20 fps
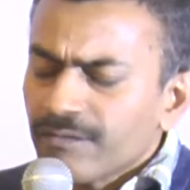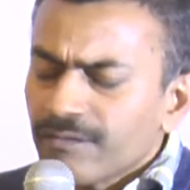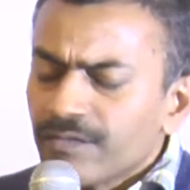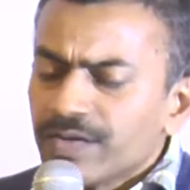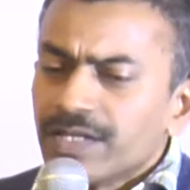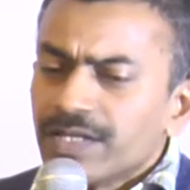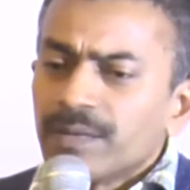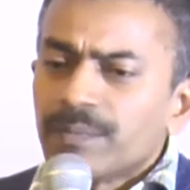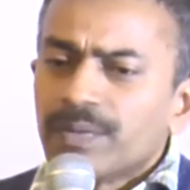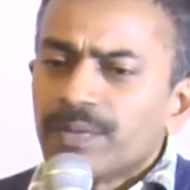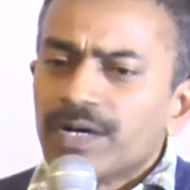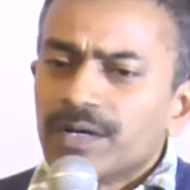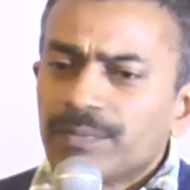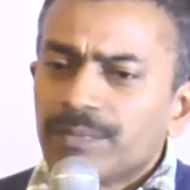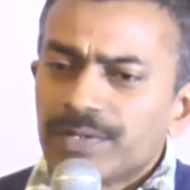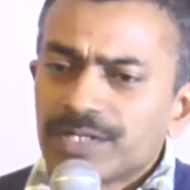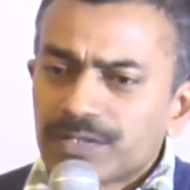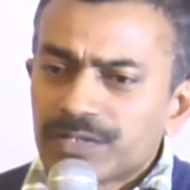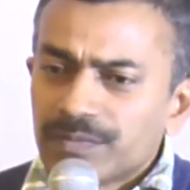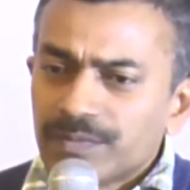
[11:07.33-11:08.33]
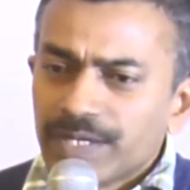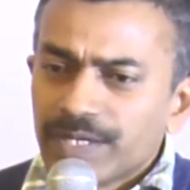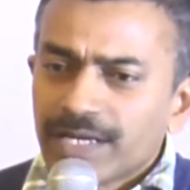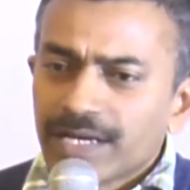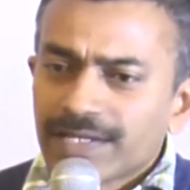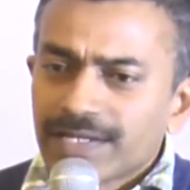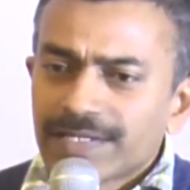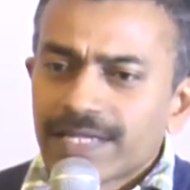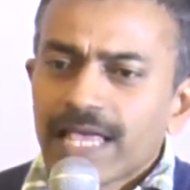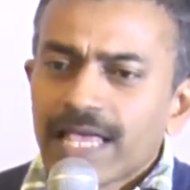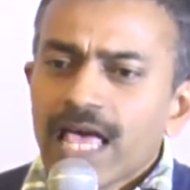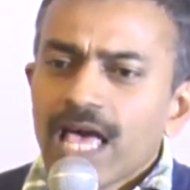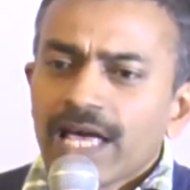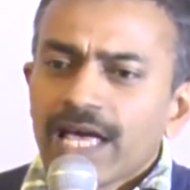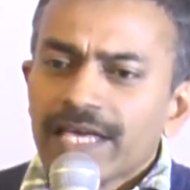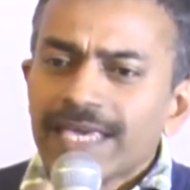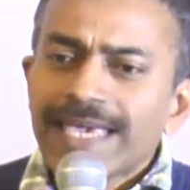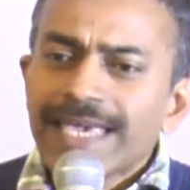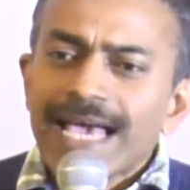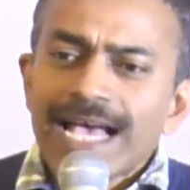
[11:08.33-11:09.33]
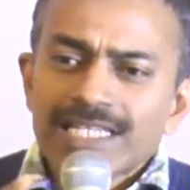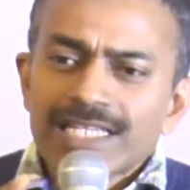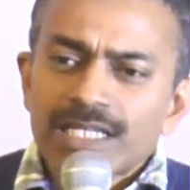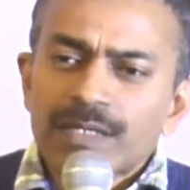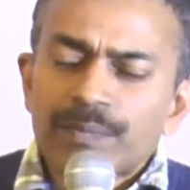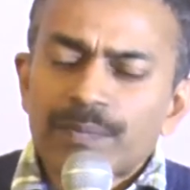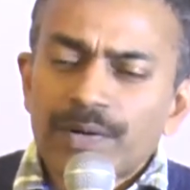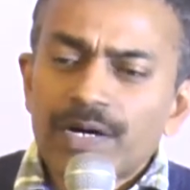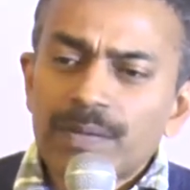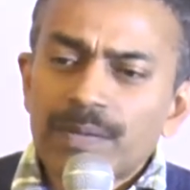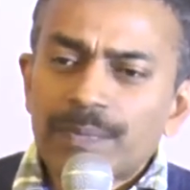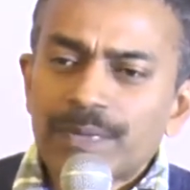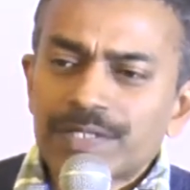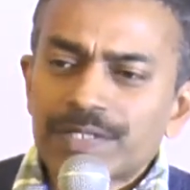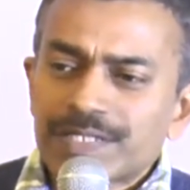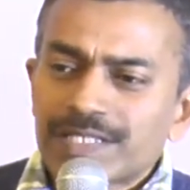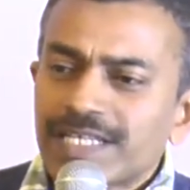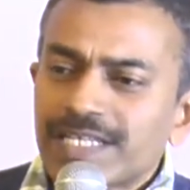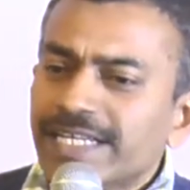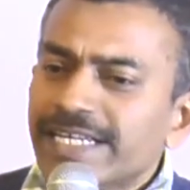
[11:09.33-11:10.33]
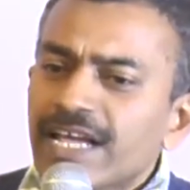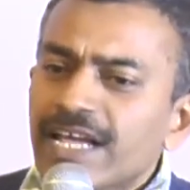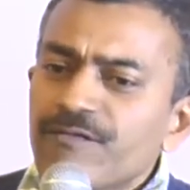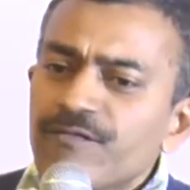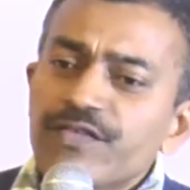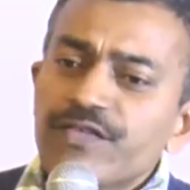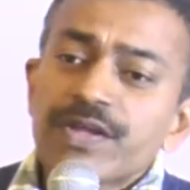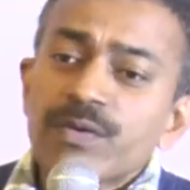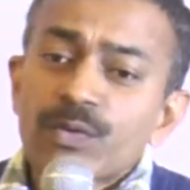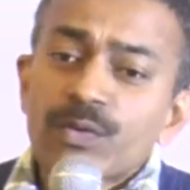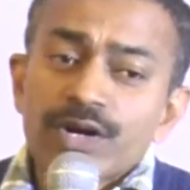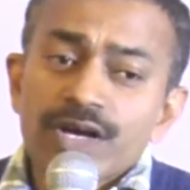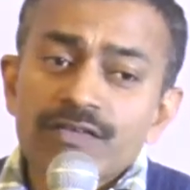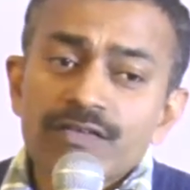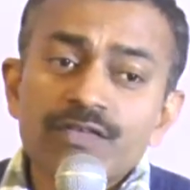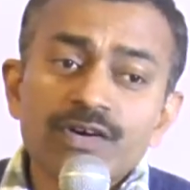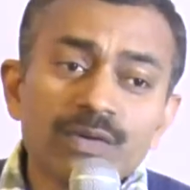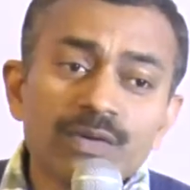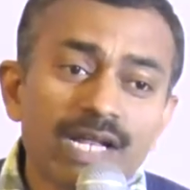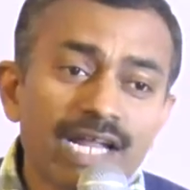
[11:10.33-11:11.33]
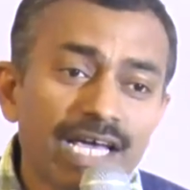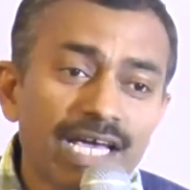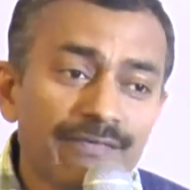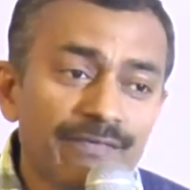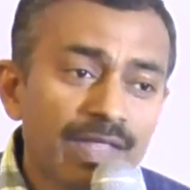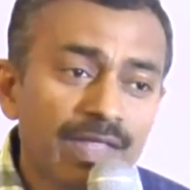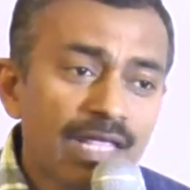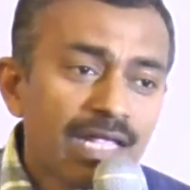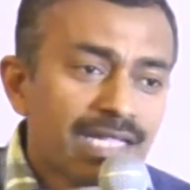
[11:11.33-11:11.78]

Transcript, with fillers: with a purpose, because He has a purpose in every one of our life.